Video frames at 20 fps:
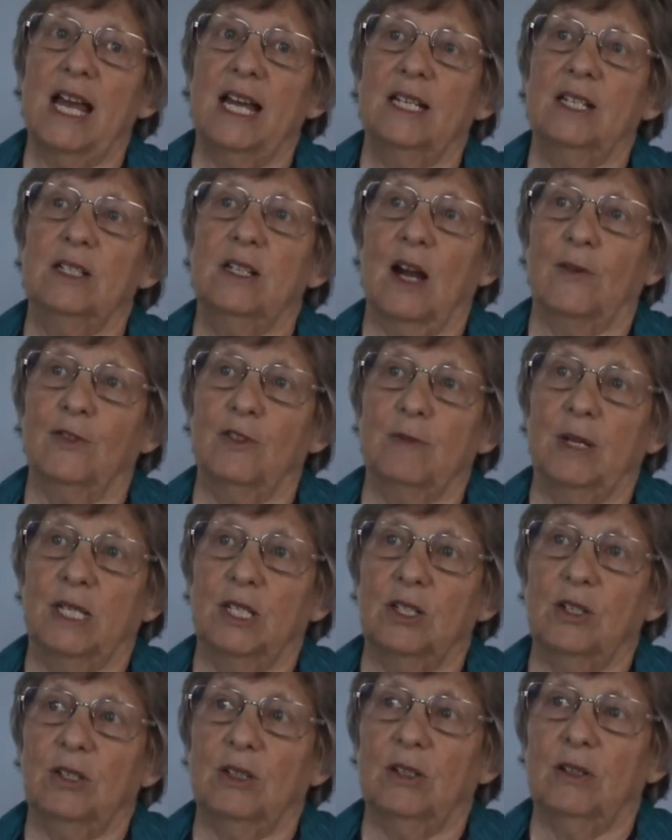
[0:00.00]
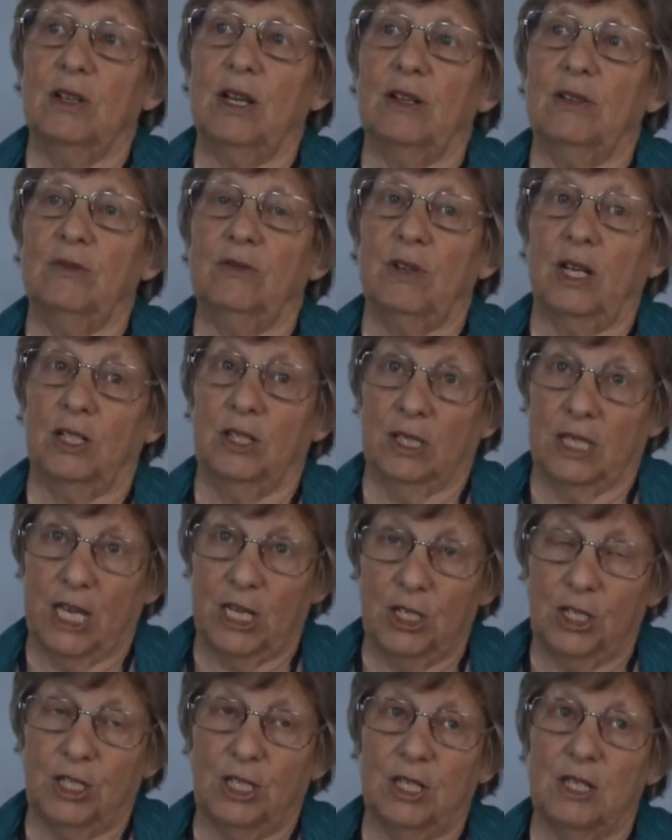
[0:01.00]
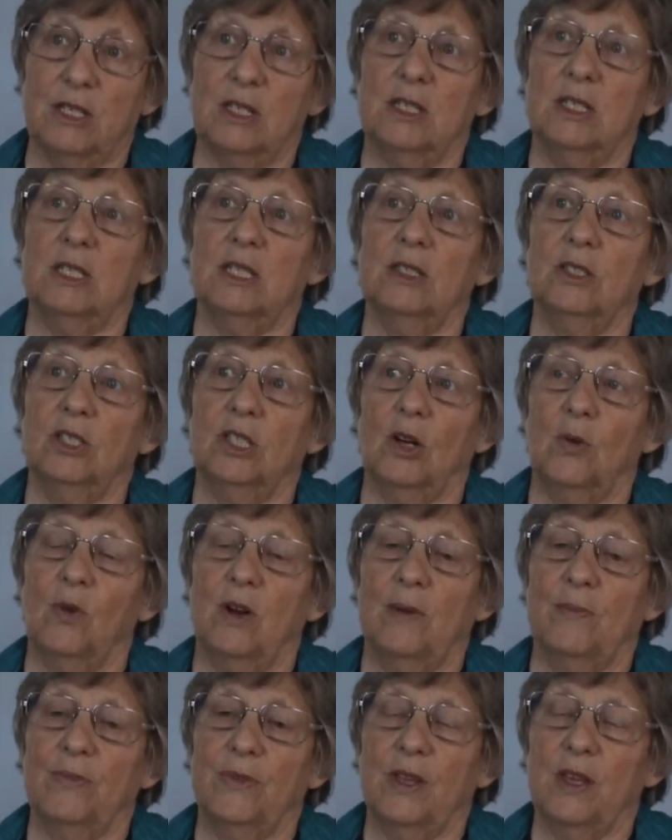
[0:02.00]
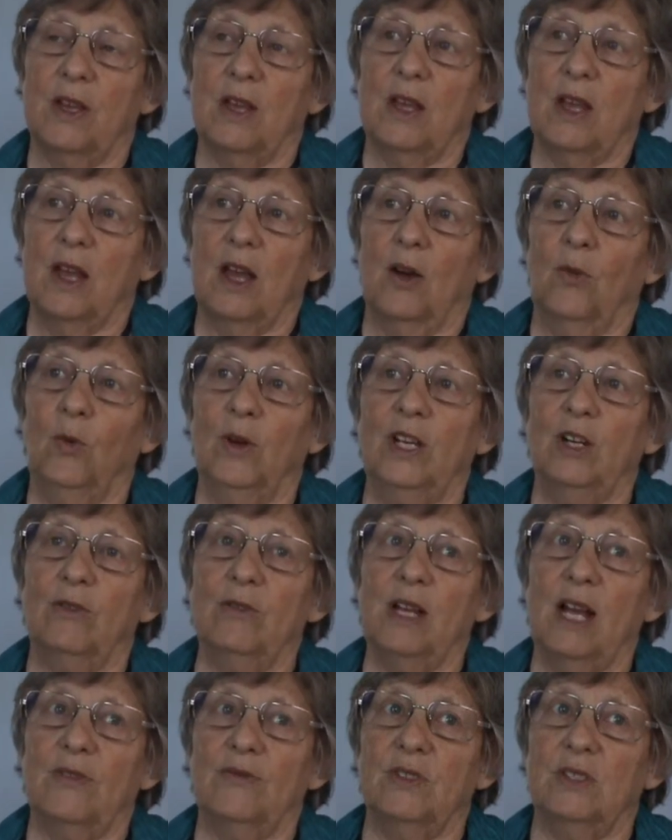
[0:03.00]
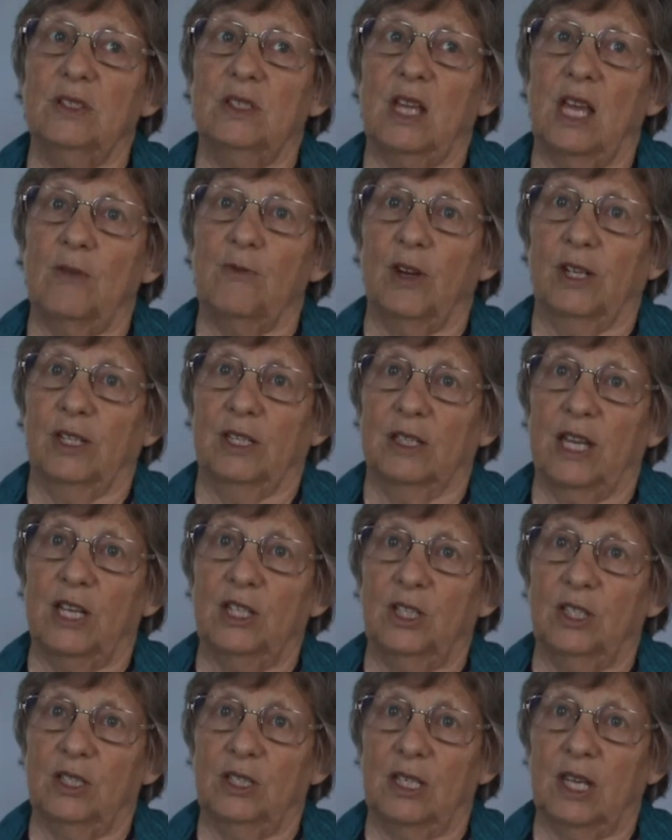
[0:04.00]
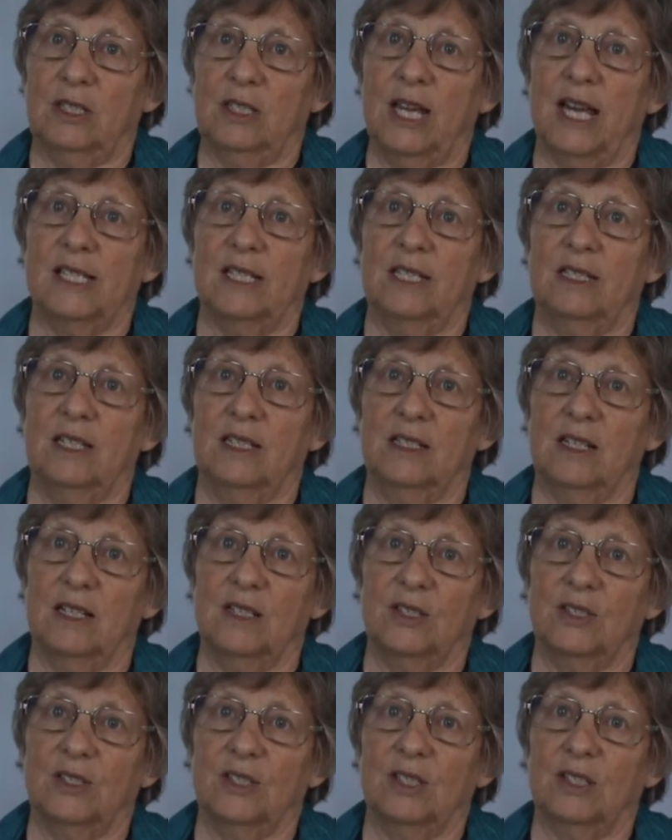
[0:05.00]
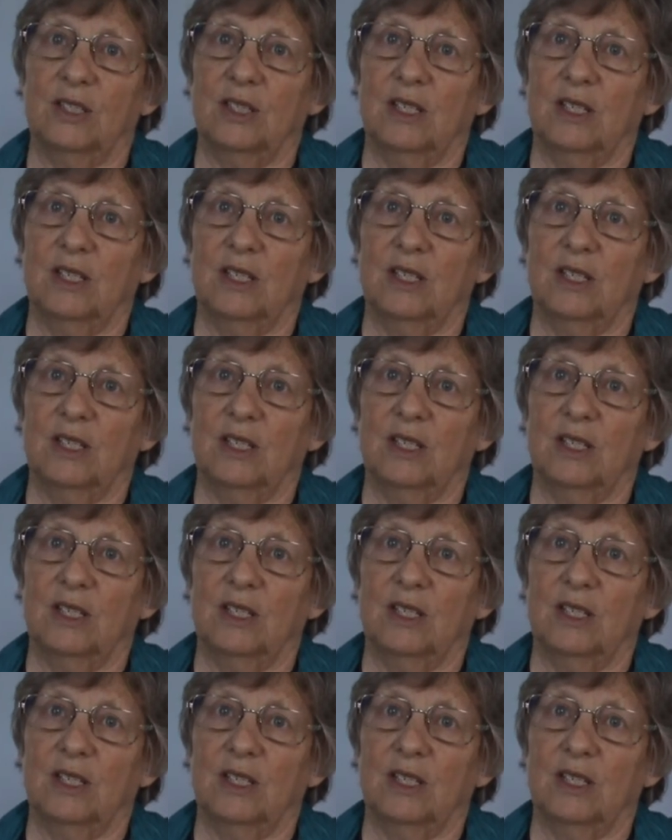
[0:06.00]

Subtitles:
And government regulations and so on. We don't have the same regulations that Canada does.